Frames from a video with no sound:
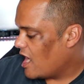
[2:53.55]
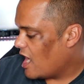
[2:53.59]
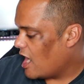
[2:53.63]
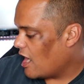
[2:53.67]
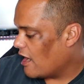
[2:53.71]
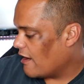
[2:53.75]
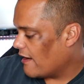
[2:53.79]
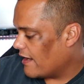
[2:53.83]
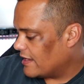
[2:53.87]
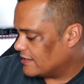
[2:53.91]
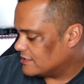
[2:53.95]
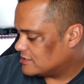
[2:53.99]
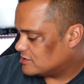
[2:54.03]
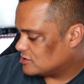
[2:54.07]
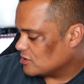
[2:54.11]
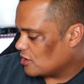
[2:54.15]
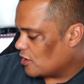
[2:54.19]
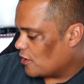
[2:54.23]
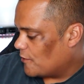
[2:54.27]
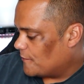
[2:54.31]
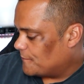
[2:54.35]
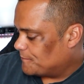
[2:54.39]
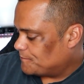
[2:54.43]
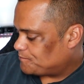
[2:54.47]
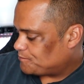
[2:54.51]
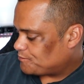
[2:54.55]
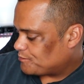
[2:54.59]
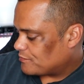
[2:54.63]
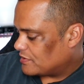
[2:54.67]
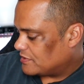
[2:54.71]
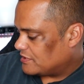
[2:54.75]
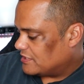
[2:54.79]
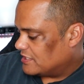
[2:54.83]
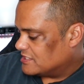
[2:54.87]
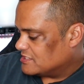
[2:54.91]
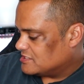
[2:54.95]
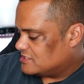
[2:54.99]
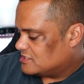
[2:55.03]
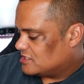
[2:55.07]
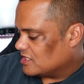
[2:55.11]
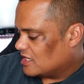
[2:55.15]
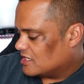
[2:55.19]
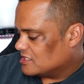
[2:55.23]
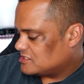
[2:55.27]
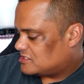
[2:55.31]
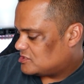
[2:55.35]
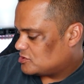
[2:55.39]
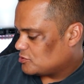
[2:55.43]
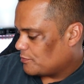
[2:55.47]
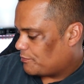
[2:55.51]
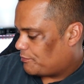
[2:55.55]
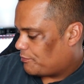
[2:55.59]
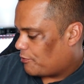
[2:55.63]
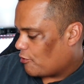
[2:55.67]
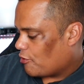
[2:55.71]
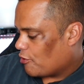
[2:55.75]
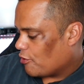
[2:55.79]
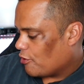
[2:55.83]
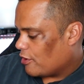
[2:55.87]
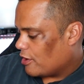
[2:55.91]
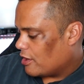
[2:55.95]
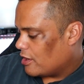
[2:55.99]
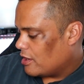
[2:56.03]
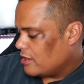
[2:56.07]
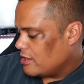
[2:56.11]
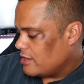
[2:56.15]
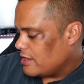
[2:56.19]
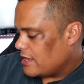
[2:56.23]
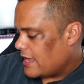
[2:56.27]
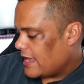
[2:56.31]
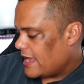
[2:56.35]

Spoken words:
All right. So this does support